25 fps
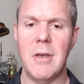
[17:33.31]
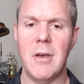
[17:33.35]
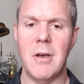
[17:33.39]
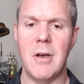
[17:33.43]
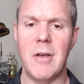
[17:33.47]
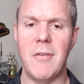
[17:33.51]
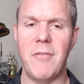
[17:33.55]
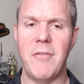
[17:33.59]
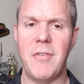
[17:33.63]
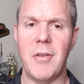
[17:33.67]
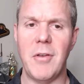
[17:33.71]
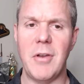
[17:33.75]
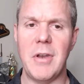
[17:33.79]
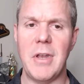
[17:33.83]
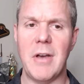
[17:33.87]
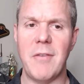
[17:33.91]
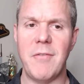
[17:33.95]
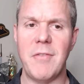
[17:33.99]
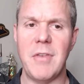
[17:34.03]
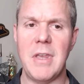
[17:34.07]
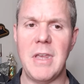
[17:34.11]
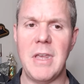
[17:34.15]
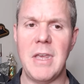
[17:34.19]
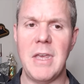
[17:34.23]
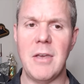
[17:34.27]
Uh,
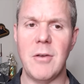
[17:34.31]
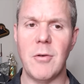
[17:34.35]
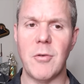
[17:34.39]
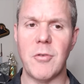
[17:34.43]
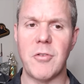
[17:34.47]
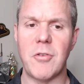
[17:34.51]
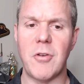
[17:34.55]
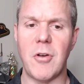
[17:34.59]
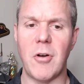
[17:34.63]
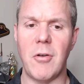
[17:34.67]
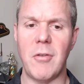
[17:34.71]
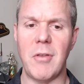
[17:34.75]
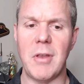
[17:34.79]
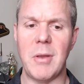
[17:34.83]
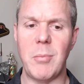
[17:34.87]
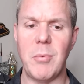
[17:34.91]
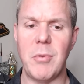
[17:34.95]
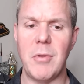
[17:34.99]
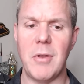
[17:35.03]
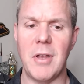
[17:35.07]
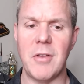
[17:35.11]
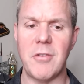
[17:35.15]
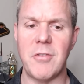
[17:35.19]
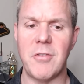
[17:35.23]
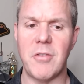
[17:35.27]
Philadelphia Eagles currently
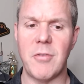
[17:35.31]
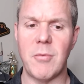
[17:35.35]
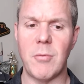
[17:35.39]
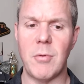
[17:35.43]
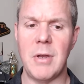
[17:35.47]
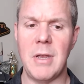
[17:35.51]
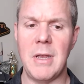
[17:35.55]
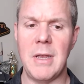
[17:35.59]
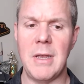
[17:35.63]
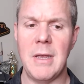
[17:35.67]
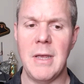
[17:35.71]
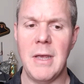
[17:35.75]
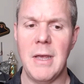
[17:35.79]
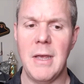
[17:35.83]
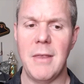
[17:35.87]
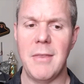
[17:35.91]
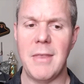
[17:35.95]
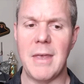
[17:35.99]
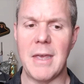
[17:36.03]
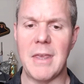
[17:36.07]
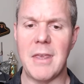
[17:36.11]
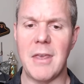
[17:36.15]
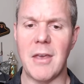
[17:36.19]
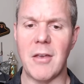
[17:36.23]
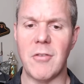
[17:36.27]
plus three.
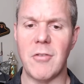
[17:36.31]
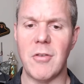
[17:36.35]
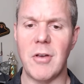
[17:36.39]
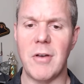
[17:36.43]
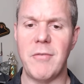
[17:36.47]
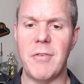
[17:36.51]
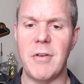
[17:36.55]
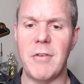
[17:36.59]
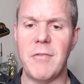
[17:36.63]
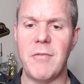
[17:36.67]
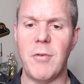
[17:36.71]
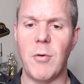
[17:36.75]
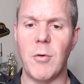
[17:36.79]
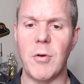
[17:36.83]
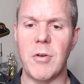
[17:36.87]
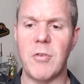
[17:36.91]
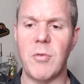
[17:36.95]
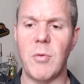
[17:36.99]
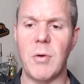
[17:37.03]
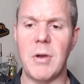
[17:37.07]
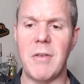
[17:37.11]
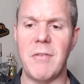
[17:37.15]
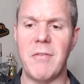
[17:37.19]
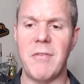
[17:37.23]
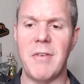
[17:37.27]
That kicks off at
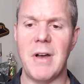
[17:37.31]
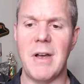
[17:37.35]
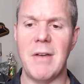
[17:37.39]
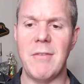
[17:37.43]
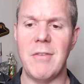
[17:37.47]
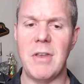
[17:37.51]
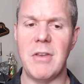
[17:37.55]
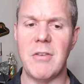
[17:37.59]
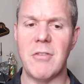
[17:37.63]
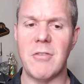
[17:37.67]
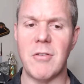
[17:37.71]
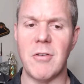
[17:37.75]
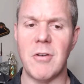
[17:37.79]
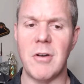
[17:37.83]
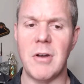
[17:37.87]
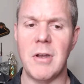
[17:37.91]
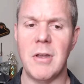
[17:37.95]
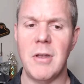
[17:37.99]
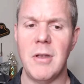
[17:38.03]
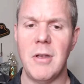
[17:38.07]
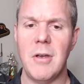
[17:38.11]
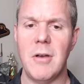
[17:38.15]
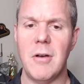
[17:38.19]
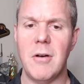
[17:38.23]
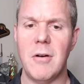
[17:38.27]
425 Eastern
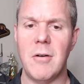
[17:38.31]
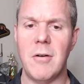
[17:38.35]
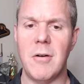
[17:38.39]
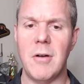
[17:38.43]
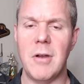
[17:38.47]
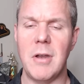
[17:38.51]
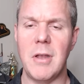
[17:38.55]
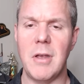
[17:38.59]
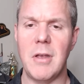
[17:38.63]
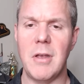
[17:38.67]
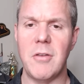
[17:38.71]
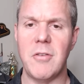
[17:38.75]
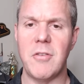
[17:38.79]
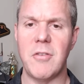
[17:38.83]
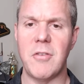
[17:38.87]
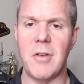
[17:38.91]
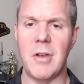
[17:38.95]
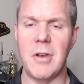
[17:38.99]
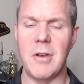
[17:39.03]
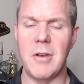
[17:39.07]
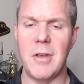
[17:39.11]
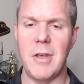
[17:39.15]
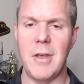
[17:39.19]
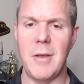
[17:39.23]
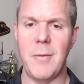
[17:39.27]
on
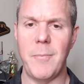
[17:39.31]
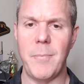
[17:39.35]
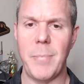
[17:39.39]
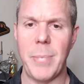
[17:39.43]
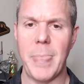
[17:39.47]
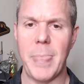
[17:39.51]
Sunday.